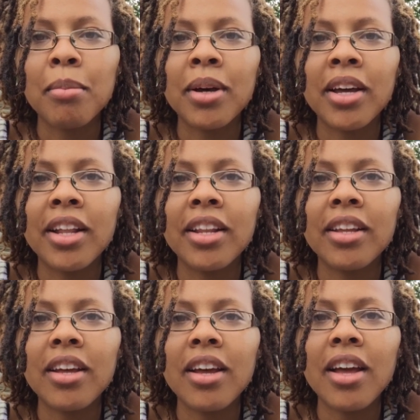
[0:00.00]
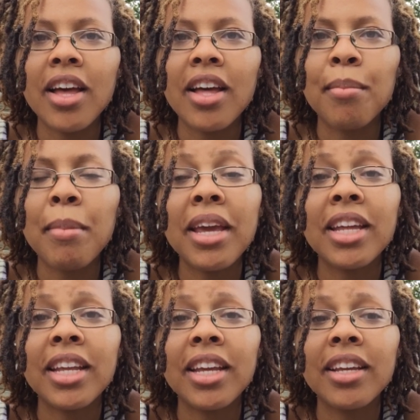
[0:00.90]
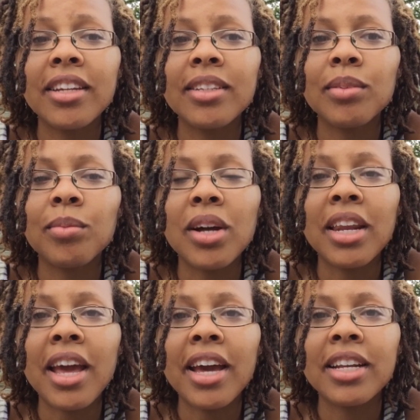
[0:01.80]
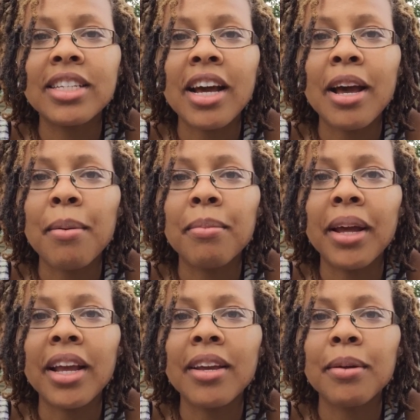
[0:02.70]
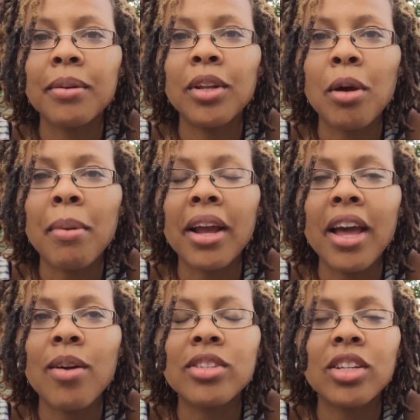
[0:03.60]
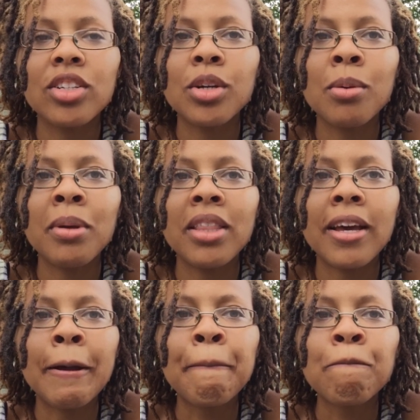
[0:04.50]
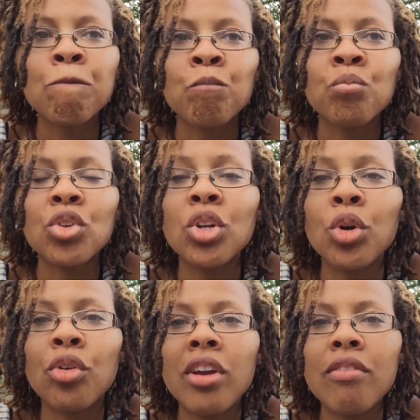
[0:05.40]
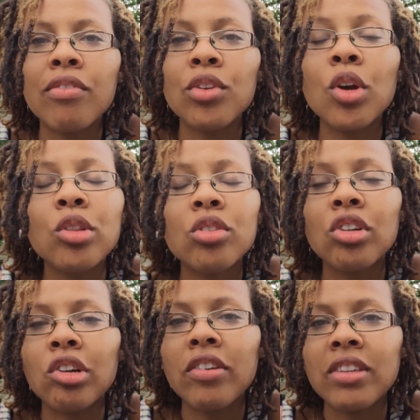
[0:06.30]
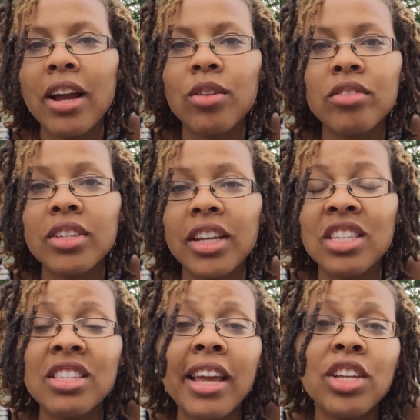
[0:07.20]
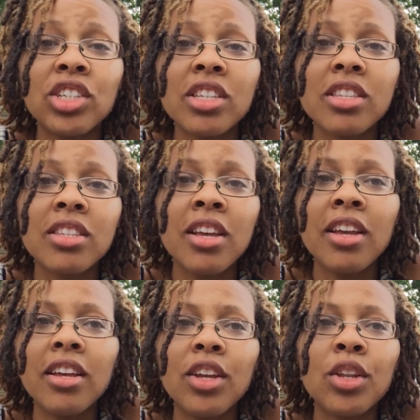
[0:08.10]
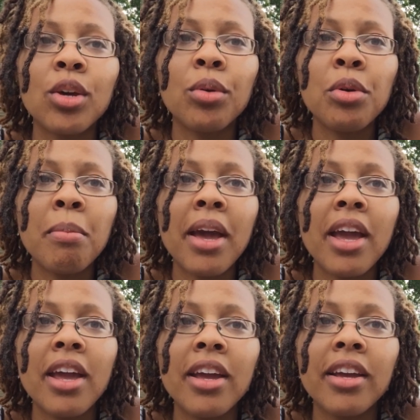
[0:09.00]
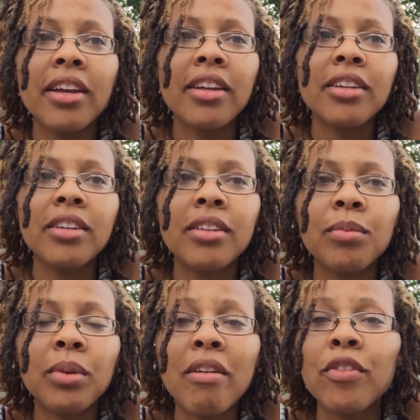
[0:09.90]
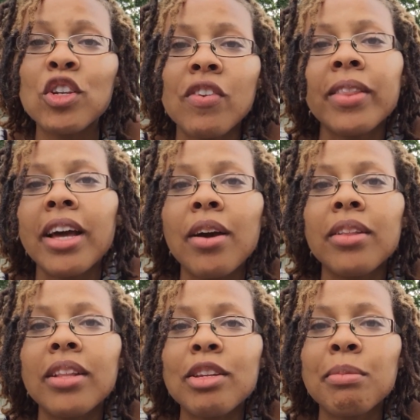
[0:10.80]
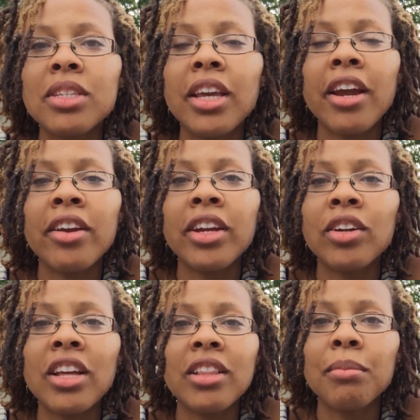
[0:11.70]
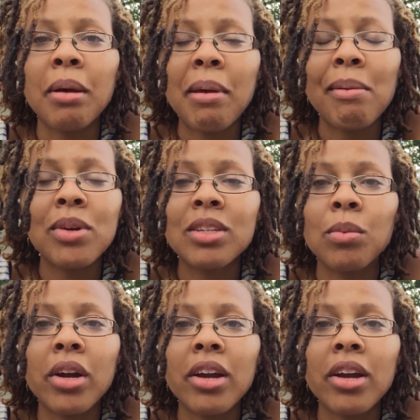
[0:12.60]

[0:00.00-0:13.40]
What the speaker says: But I'm making it one day at a time. Like, you know, my counselor told me that, you know, grief, you go through the grief cycles in stages. You know, when I first found out that I was miscarrying, or that my baby wasn't